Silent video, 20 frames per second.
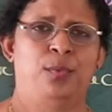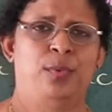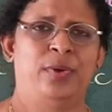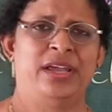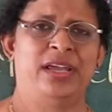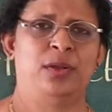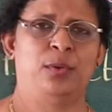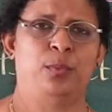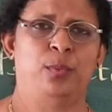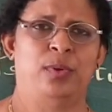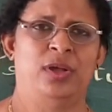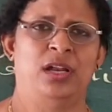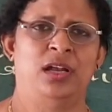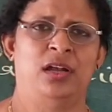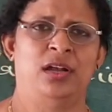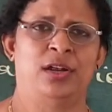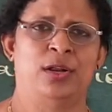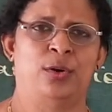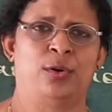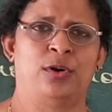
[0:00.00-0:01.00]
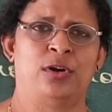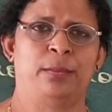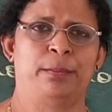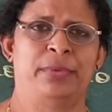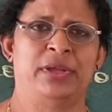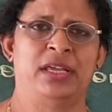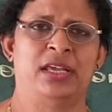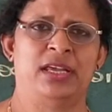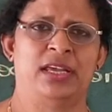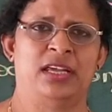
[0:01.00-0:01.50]
We will
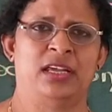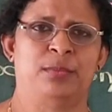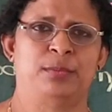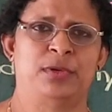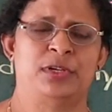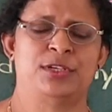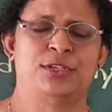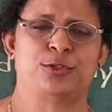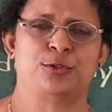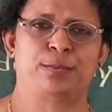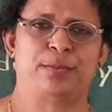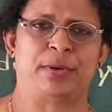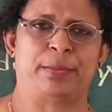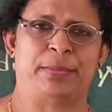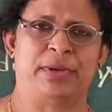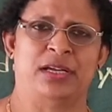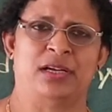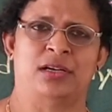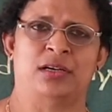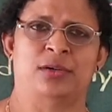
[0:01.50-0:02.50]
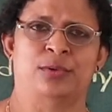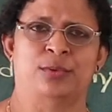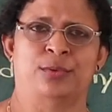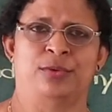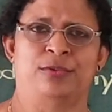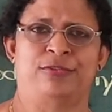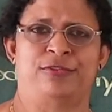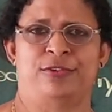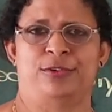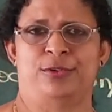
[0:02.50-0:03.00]
not be able to prepare our
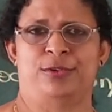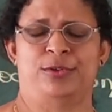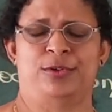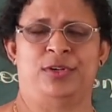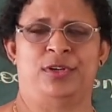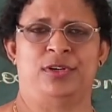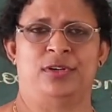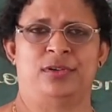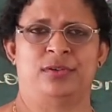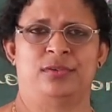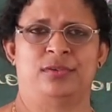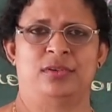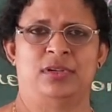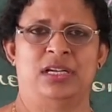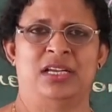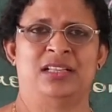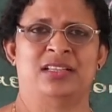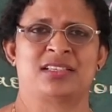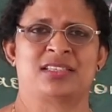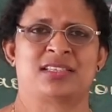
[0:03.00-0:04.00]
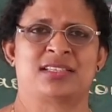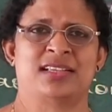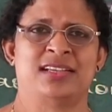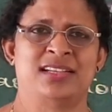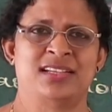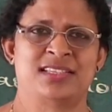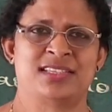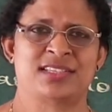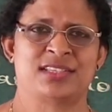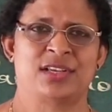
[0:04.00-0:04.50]
own food. In the
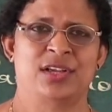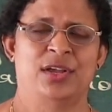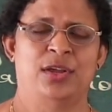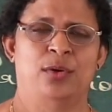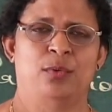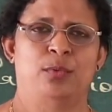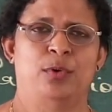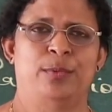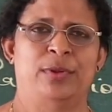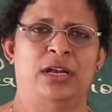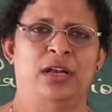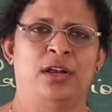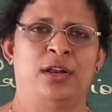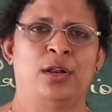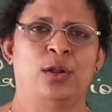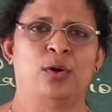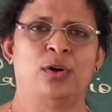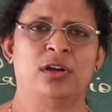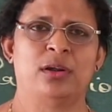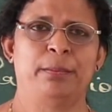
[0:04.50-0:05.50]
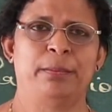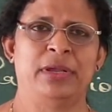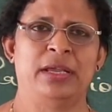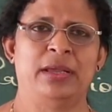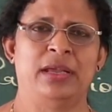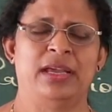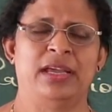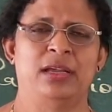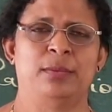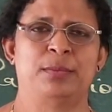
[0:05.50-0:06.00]
sense, we will not be
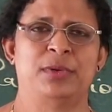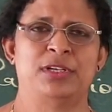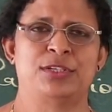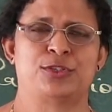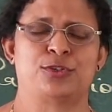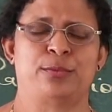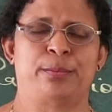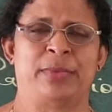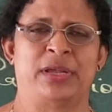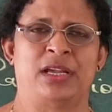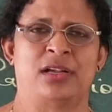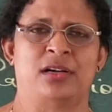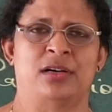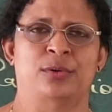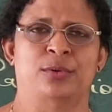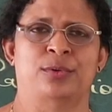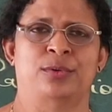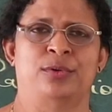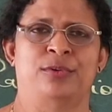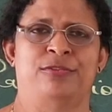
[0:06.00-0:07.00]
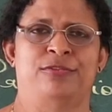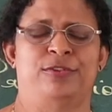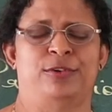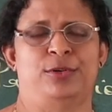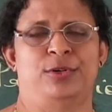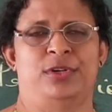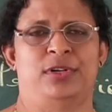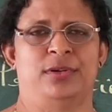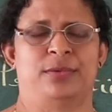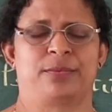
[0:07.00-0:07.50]
able to make our own
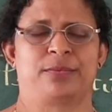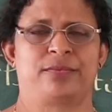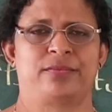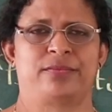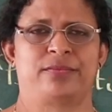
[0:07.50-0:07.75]
food.